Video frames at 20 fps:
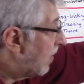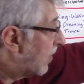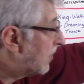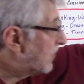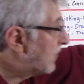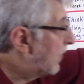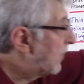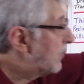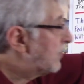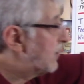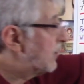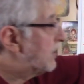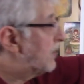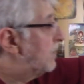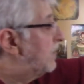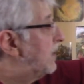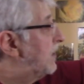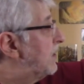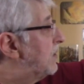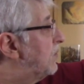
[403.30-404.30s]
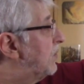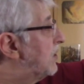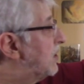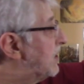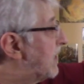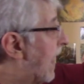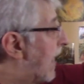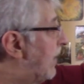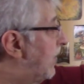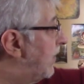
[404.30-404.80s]
our solar system ends with
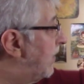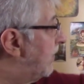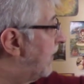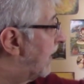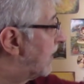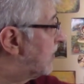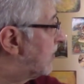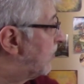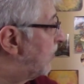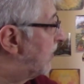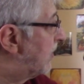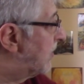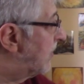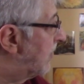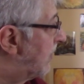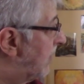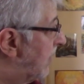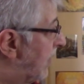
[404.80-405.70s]
saturn and that's the reason